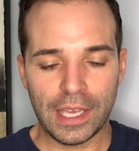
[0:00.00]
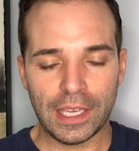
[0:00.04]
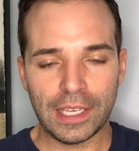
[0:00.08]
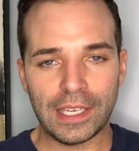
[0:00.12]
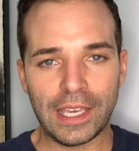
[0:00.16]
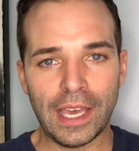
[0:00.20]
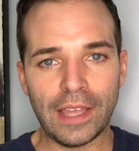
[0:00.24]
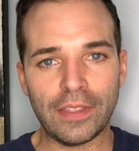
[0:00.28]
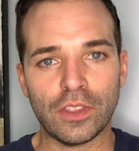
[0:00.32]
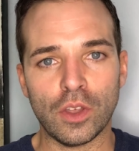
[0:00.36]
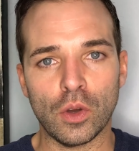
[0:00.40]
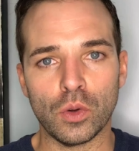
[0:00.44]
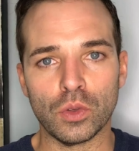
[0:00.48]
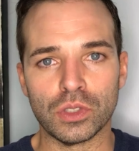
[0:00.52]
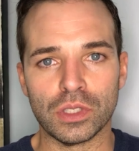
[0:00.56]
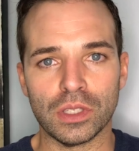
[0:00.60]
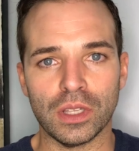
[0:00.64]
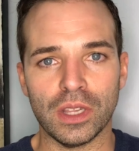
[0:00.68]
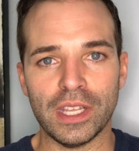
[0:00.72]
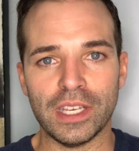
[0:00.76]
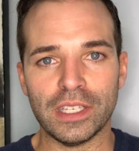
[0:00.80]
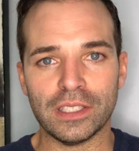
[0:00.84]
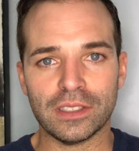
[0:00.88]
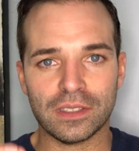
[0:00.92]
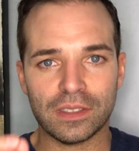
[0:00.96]
Get those
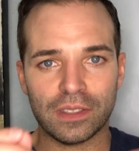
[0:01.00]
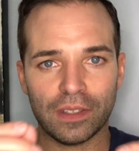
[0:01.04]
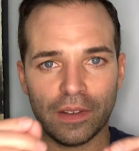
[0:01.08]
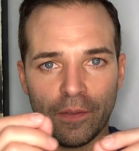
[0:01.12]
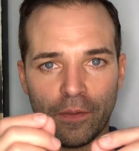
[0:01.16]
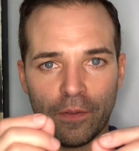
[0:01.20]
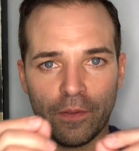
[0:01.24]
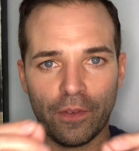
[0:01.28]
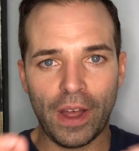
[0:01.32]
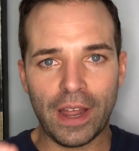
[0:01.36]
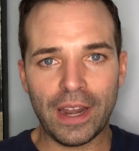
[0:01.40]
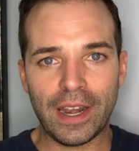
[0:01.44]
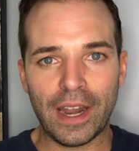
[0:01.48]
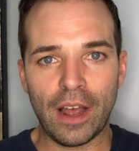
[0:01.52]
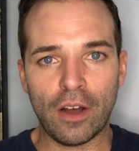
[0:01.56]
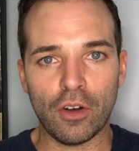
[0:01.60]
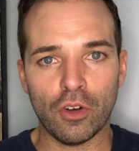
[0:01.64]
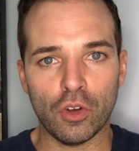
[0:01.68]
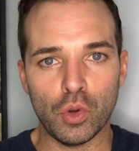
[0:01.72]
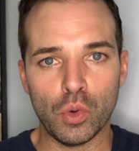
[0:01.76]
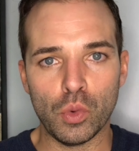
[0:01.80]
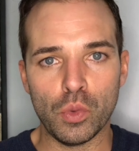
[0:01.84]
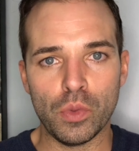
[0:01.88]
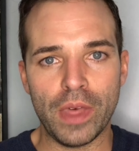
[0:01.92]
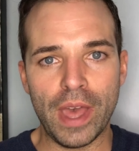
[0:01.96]
lists, find out
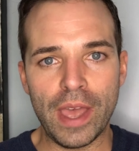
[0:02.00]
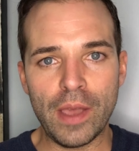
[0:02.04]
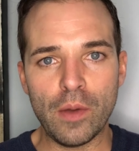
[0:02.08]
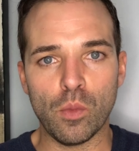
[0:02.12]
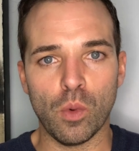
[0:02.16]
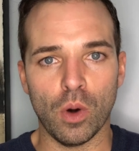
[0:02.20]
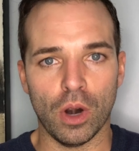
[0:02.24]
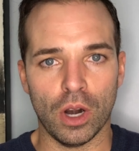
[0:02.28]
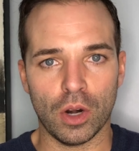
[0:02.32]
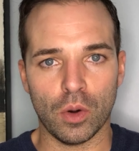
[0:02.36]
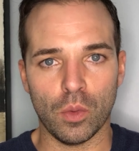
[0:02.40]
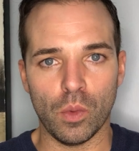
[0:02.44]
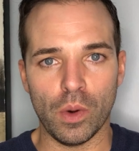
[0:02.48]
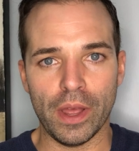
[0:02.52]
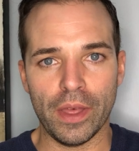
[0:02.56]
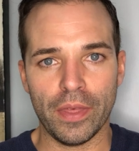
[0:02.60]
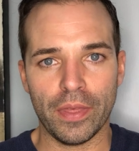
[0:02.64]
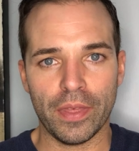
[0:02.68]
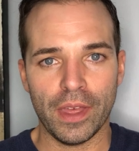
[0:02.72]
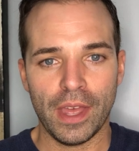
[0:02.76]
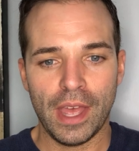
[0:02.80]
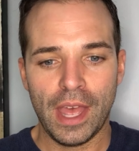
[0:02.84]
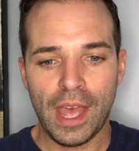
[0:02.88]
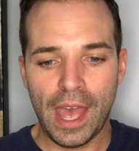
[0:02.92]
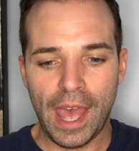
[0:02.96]
who they work with,
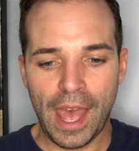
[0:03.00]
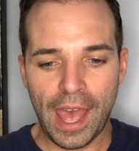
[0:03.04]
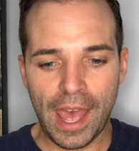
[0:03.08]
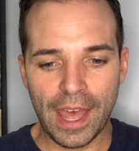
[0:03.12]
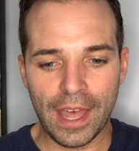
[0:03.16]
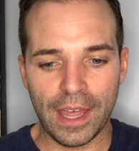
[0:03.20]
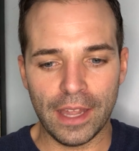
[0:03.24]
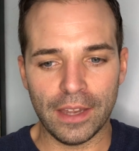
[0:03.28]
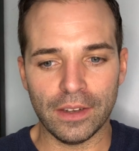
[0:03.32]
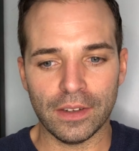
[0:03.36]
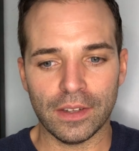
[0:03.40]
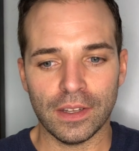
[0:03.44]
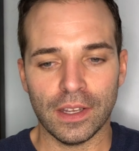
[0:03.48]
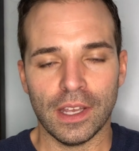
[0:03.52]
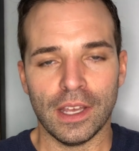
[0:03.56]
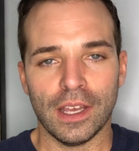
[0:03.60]
and